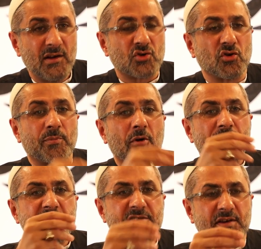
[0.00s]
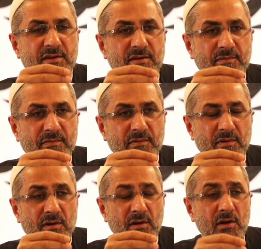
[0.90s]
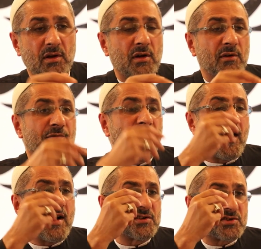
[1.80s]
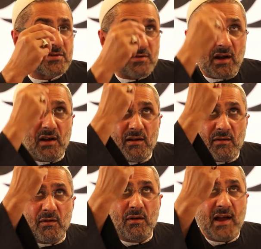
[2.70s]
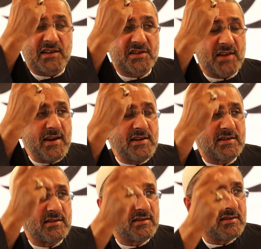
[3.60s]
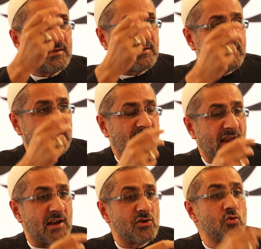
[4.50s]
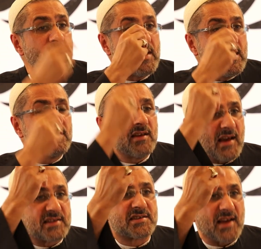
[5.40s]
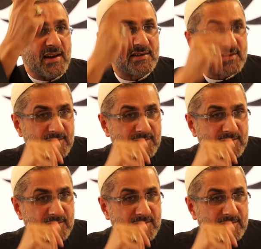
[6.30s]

So the Prophet said, fast at sight and do Eid at sight.